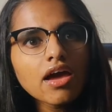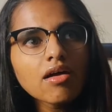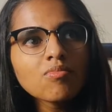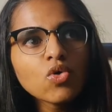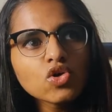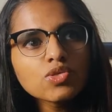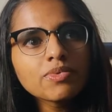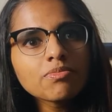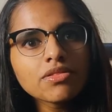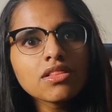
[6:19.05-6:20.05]
Most
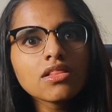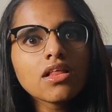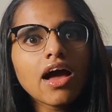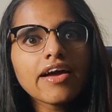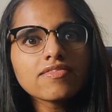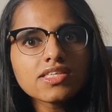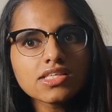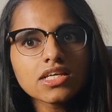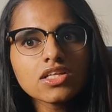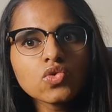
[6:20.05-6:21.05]
people I've
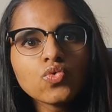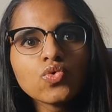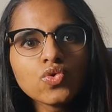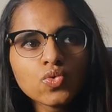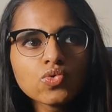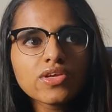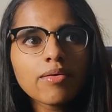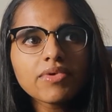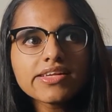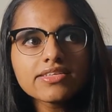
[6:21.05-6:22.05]
seen who use
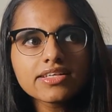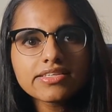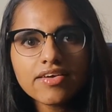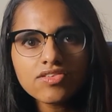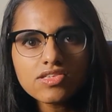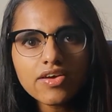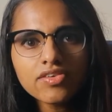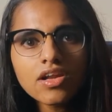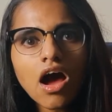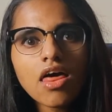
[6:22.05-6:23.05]

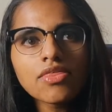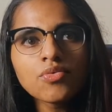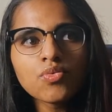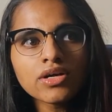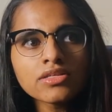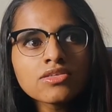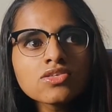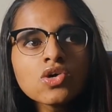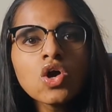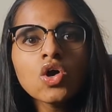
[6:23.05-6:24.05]
MK677 are the
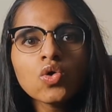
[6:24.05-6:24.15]
ones